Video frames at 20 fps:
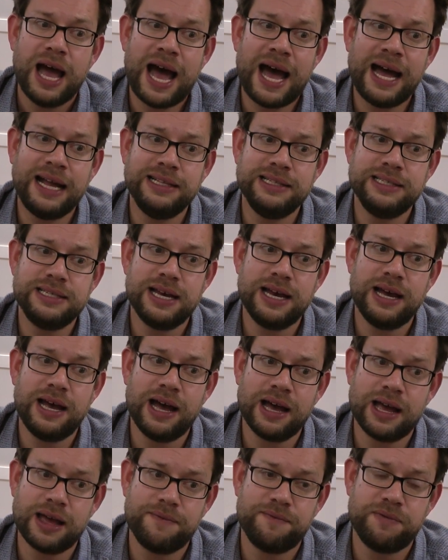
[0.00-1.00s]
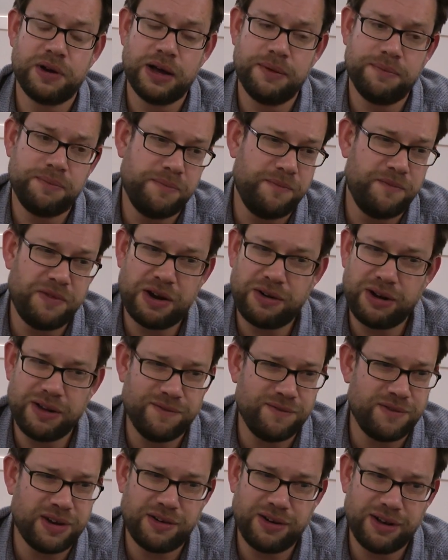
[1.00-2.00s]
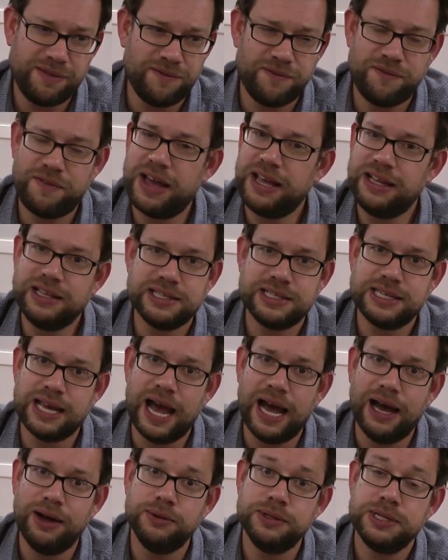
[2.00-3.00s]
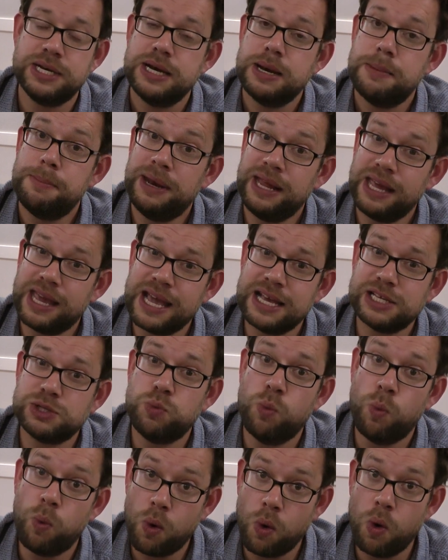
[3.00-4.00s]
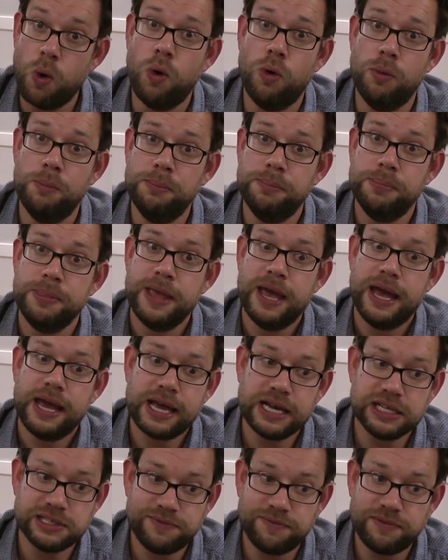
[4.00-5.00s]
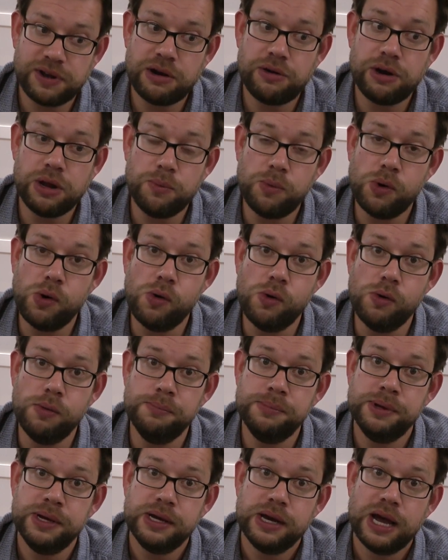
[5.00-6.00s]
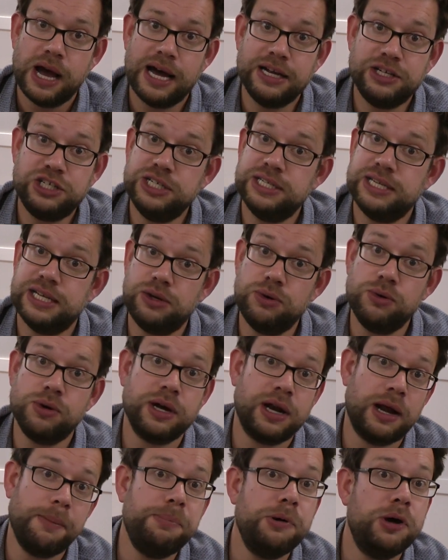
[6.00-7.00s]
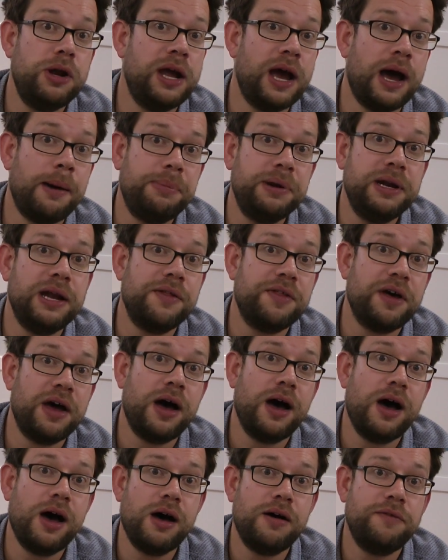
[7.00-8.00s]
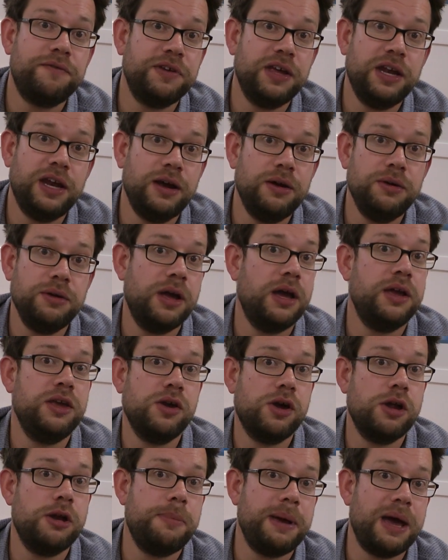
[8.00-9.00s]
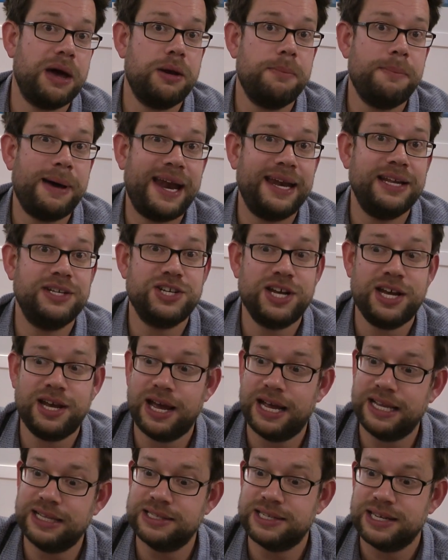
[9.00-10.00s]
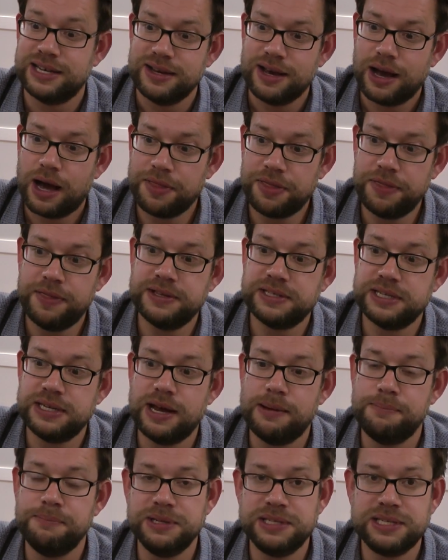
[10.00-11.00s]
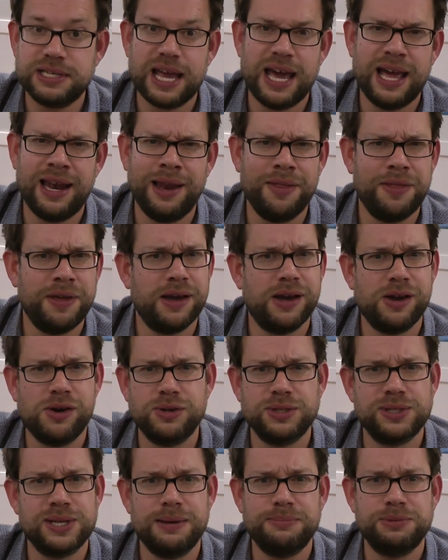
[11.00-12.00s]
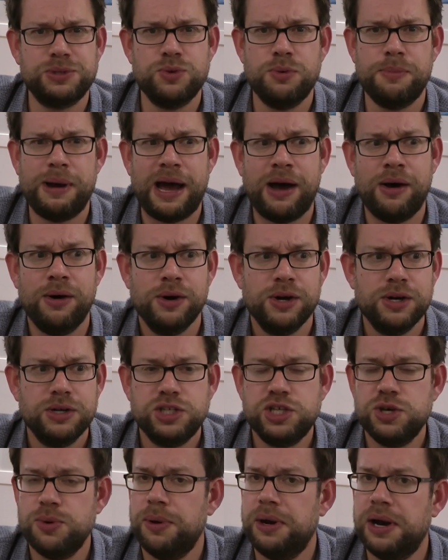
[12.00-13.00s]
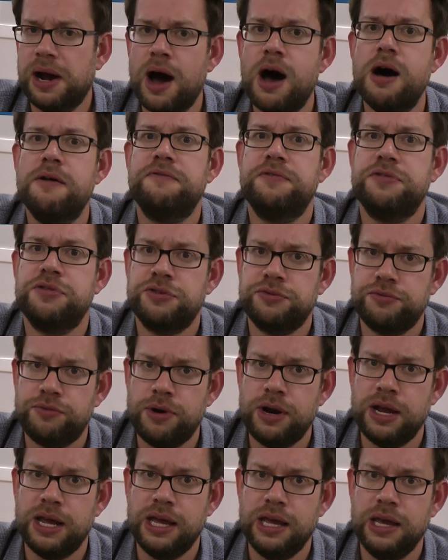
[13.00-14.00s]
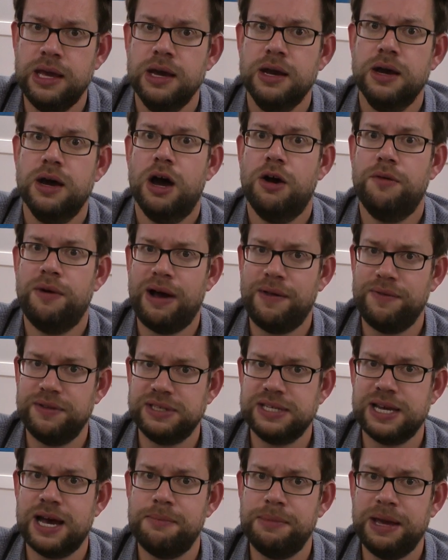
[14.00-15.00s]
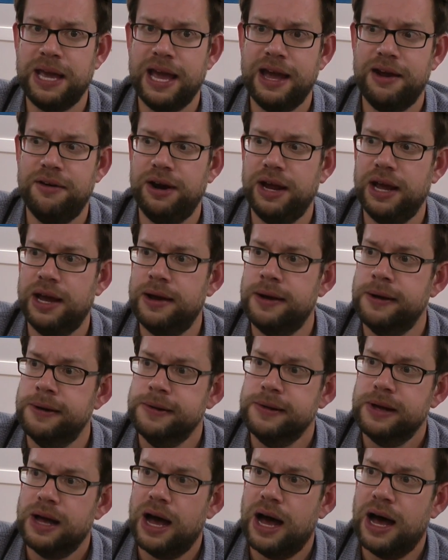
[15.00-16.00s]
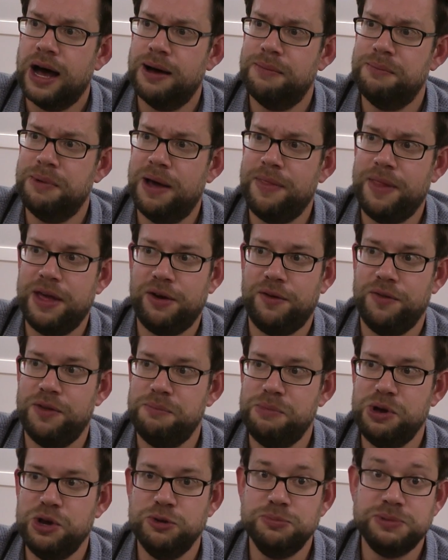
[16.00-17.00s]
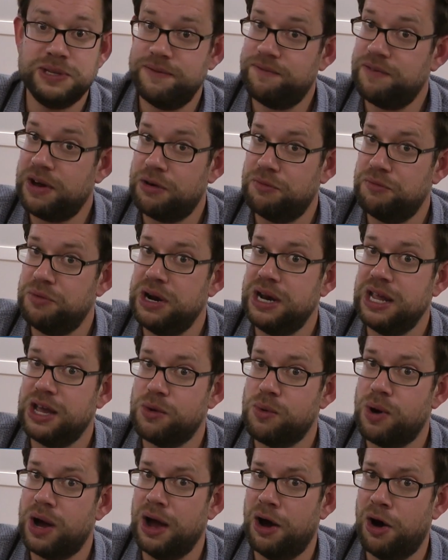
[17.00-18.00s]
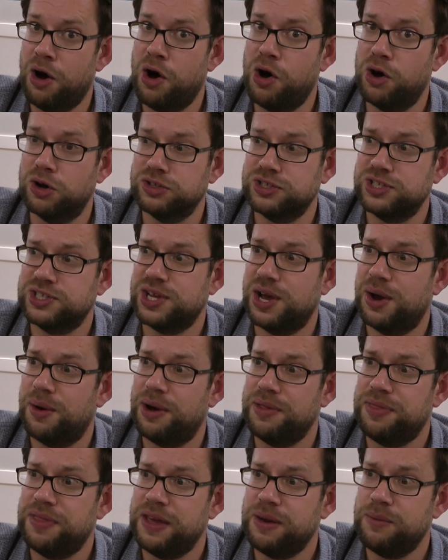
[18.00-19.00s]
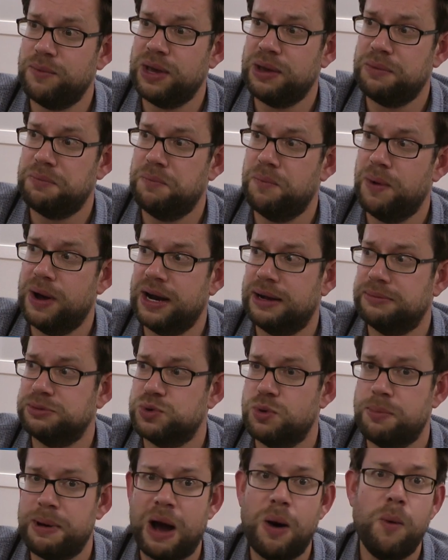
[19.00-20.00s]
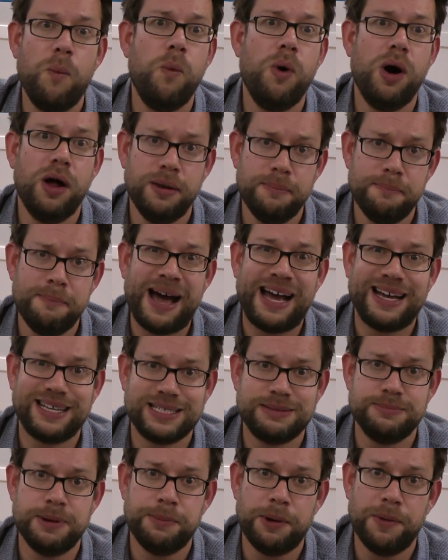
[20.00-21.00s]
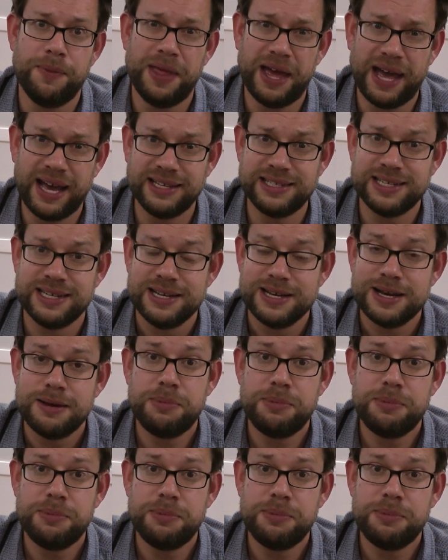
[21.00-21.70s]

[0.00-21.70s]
And a very, very faint sound, but it gets warm. gets very warm. And she said, oh, can I put it up another half? You know, are you going to be able to manage it? And I think there's a number scale. I think I got up to about 2.5, 3 around the tummy area. And then on the moobs, it felt really quite hot. So I think we went up to about 1 maximum on that.